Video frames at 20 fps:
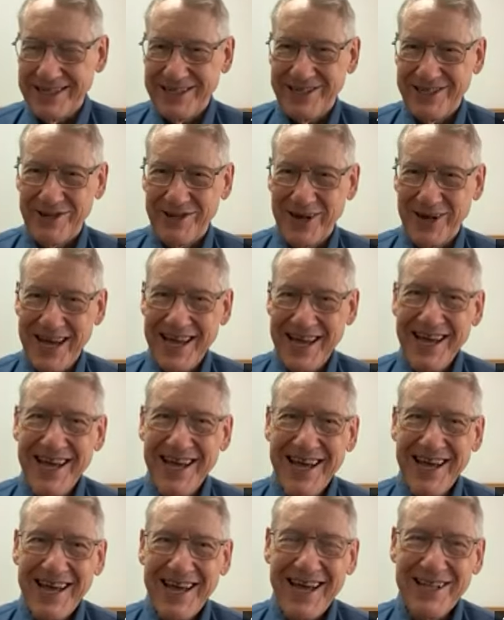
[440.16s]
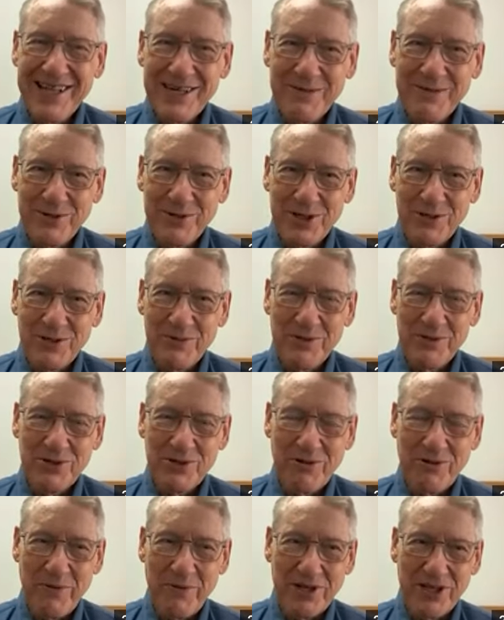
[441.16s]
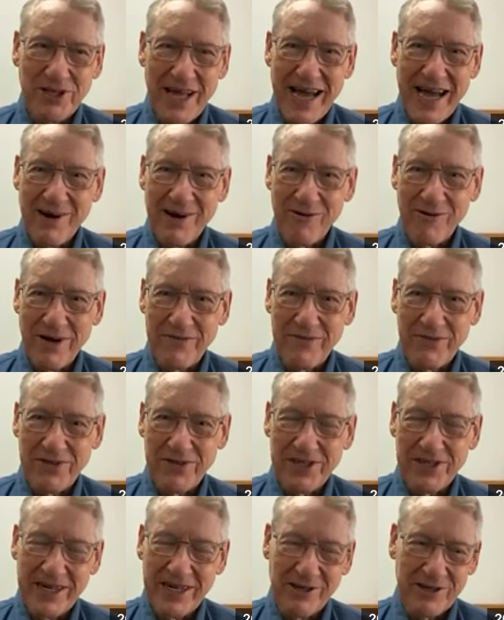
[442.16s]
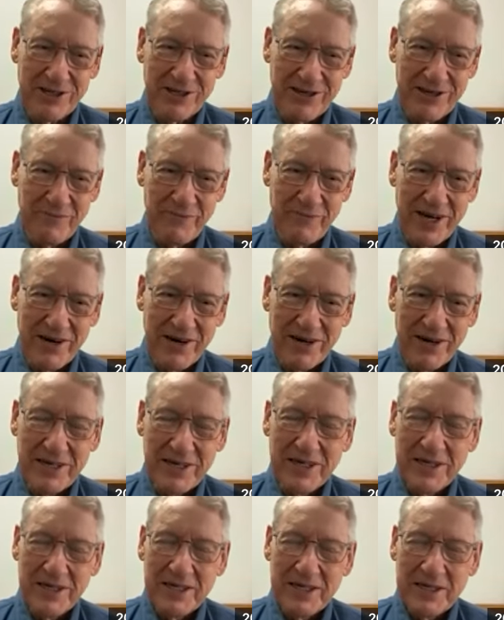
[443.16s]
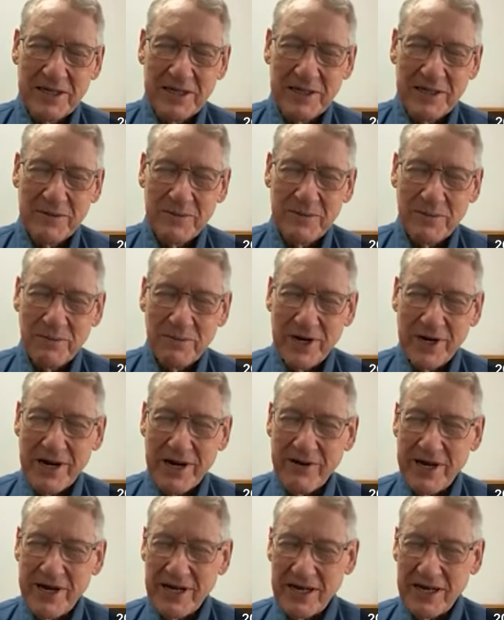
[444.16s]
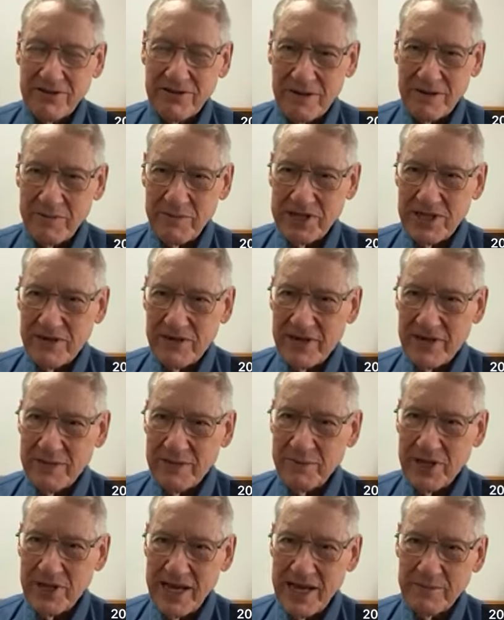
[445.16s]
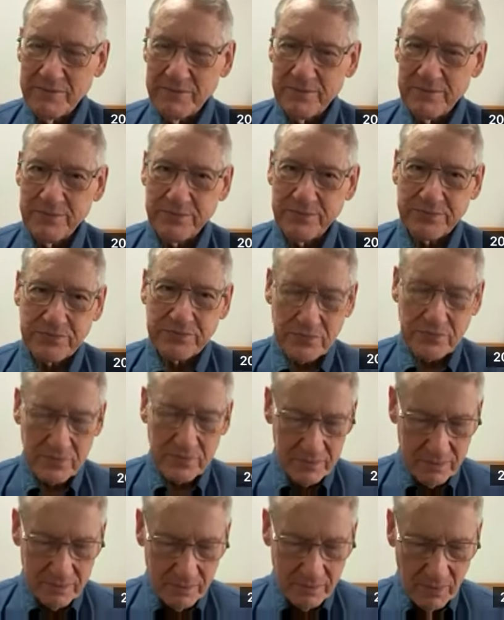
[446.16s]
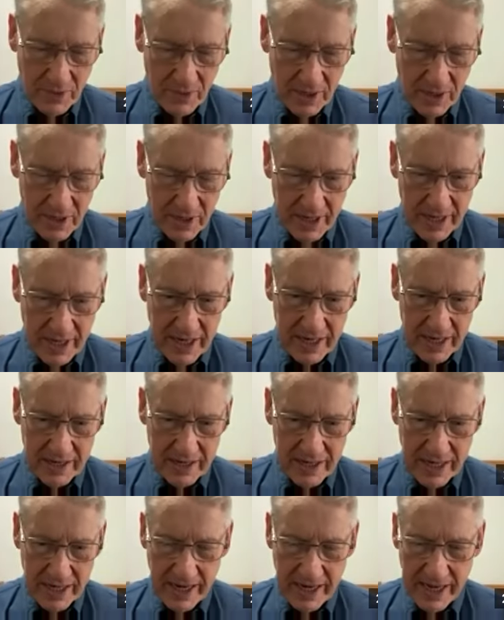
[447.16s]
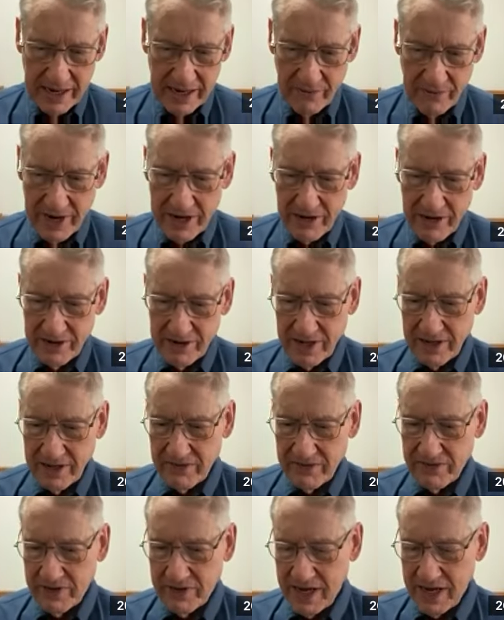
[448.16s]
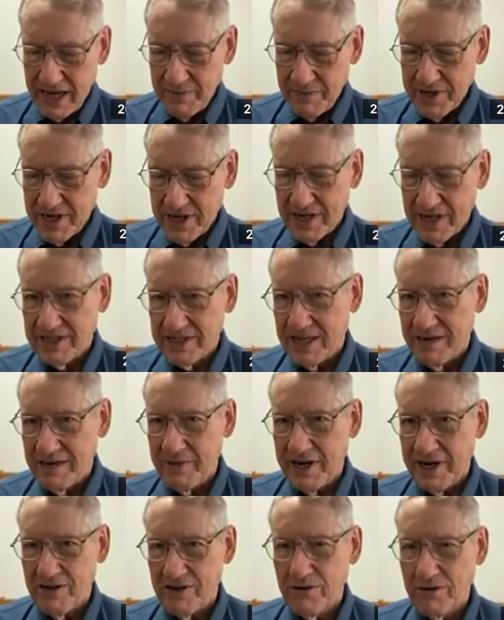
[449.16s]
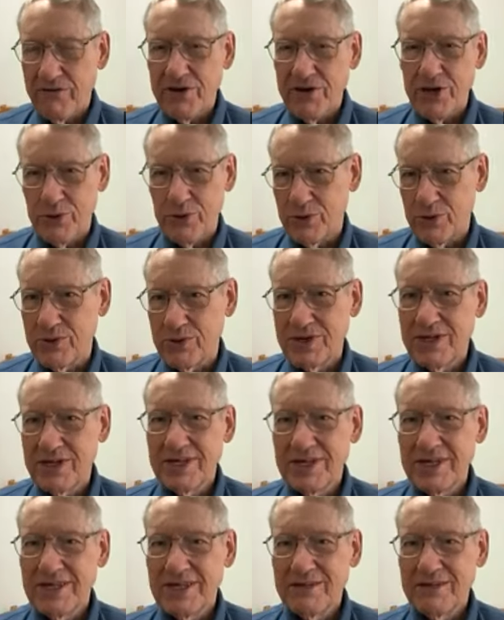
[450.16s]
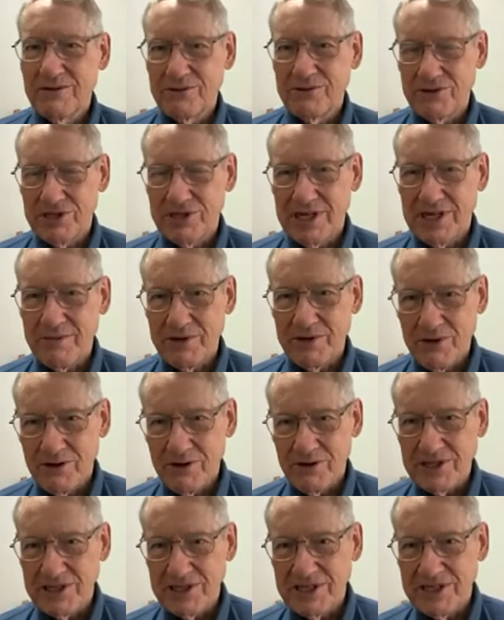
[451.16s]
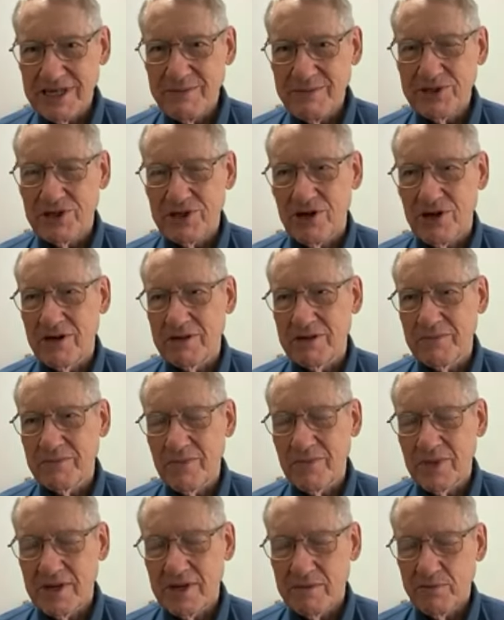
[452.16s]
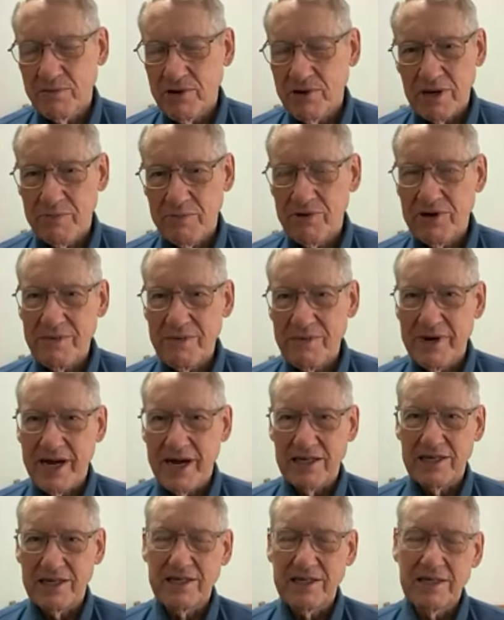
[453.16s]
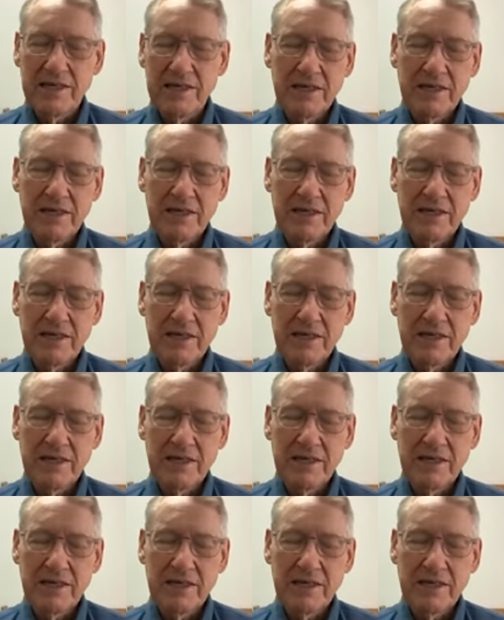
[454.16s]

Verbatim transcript: so I ended up stripping the lacquer off of it, and then it looked a little better. But anyway, I taught myself how to play it, and I had a record of "I'm Getting Sentimental Over You," which was Tommy Dorsey's theme song, a pretty ballad